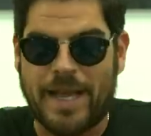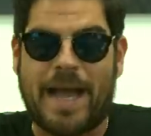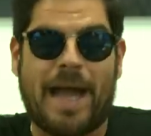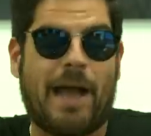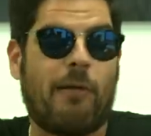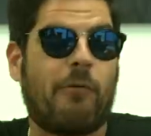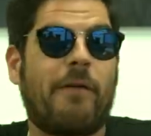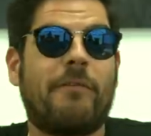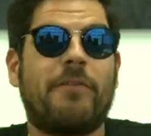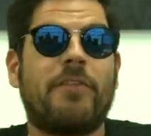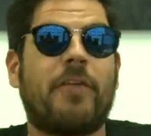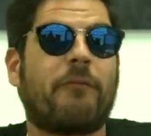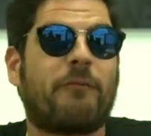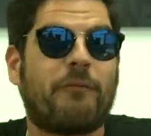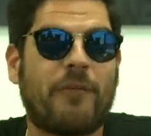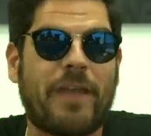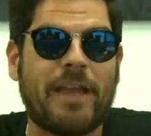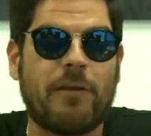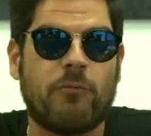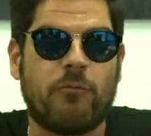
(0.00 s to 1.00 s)
However, the
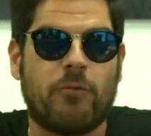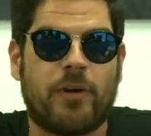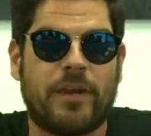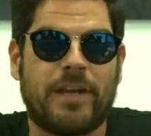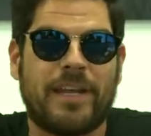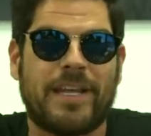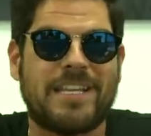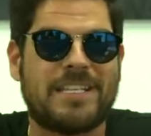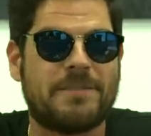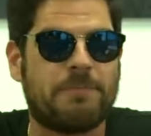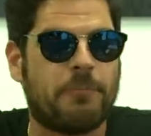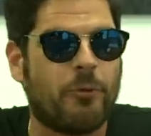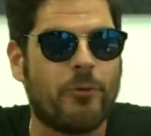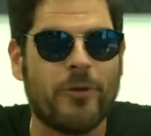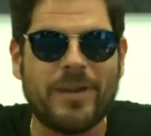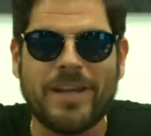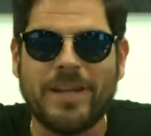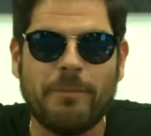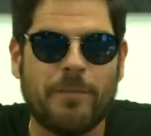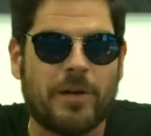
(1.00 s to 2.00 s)
fake one is pretty